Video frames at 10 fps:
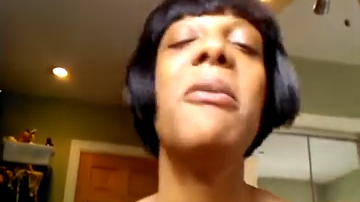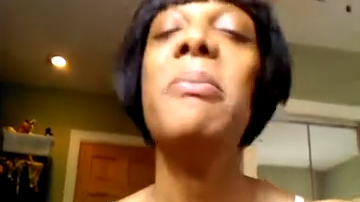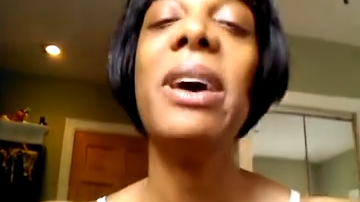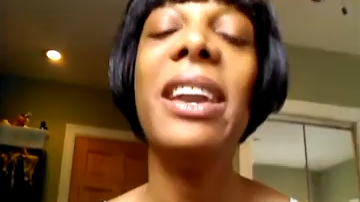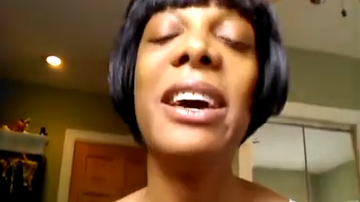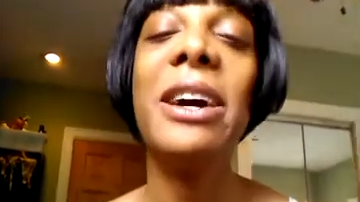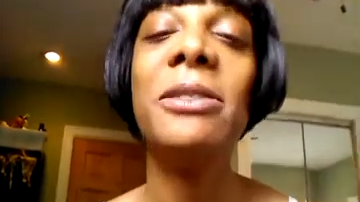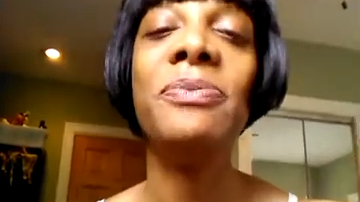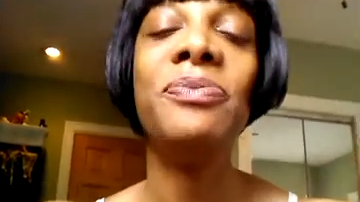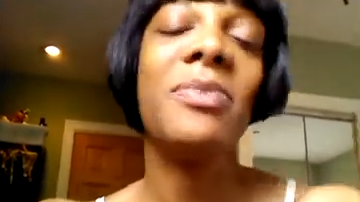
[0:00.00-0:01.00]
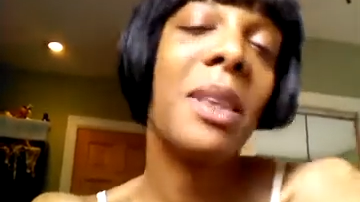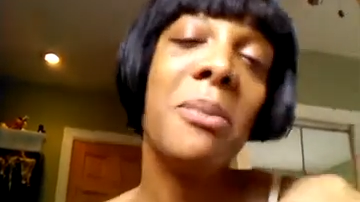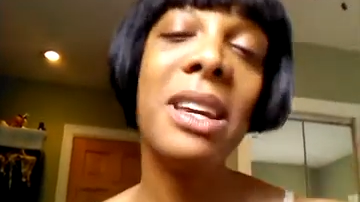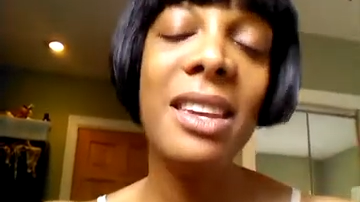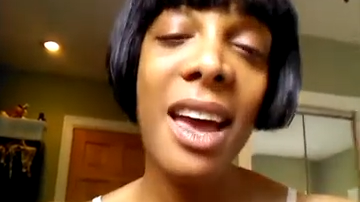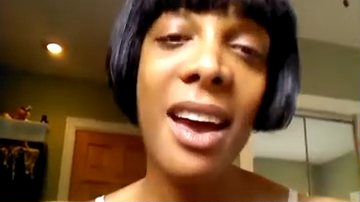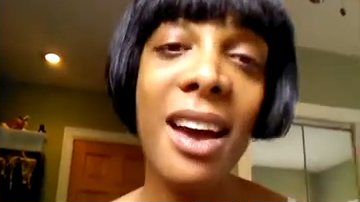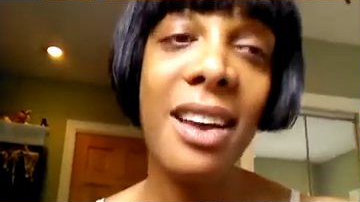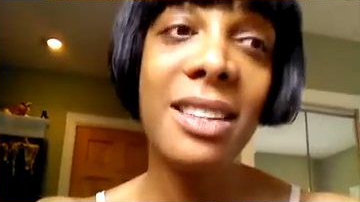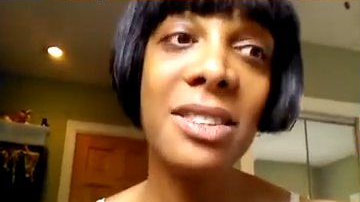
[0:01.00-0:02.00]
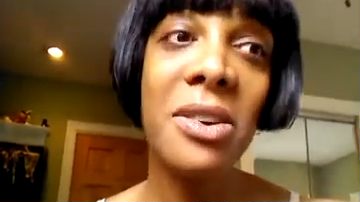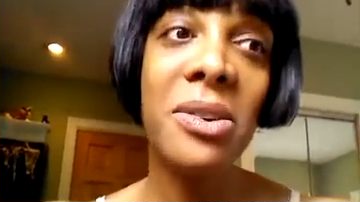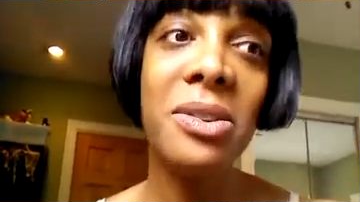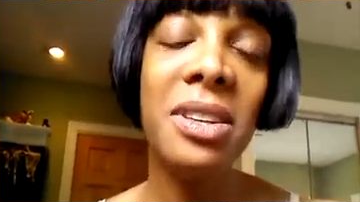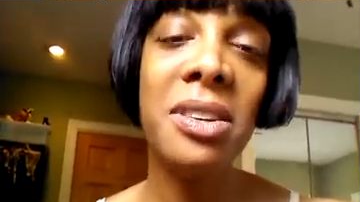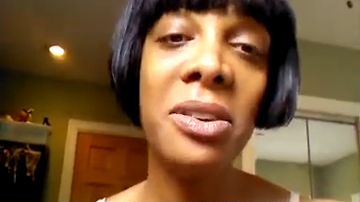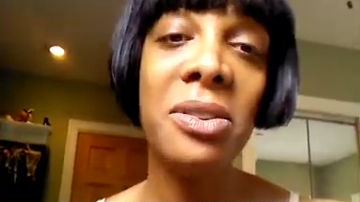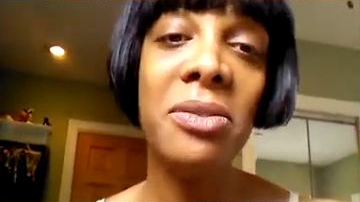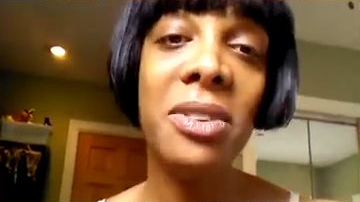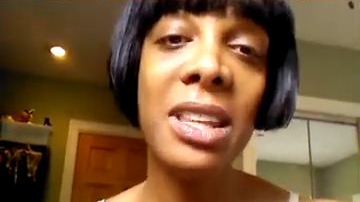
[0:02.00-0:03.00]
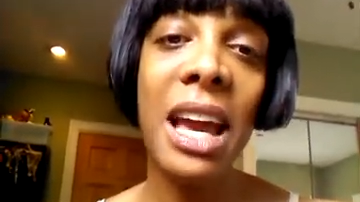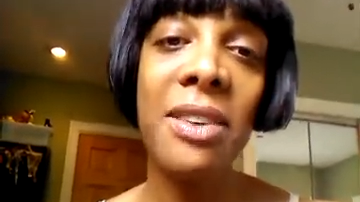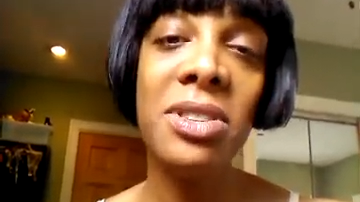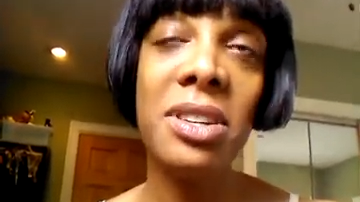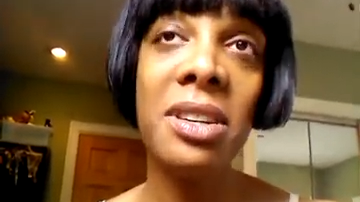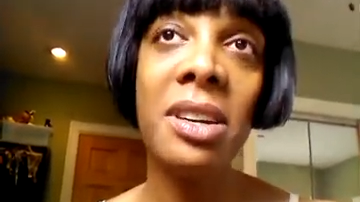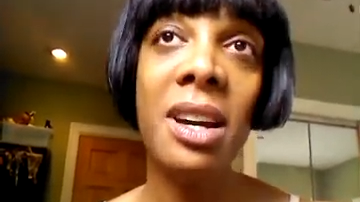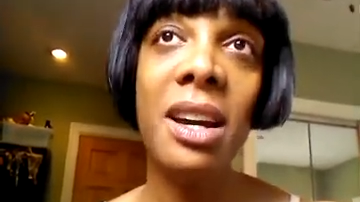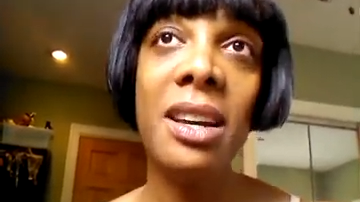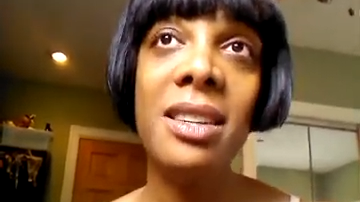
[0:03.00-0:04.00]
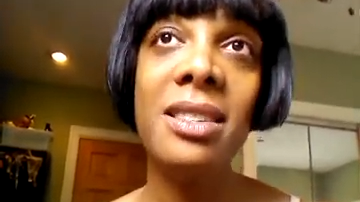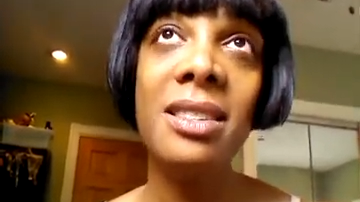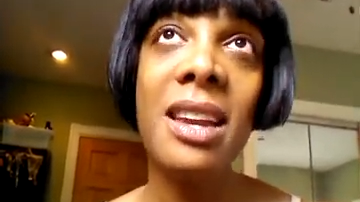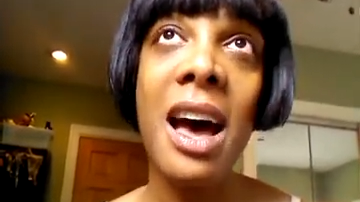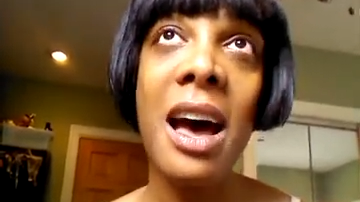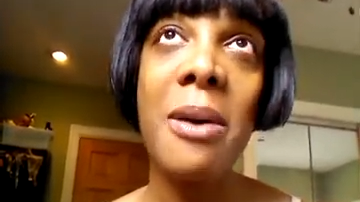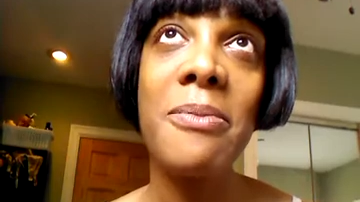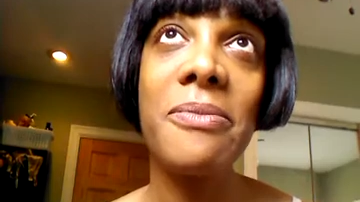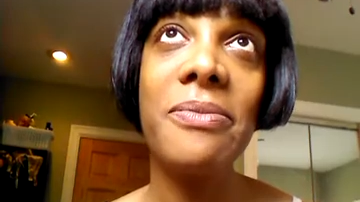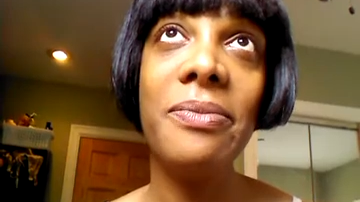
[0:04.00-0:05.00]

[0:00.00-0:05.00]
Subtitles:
But yeah, so, you know, you really have to stop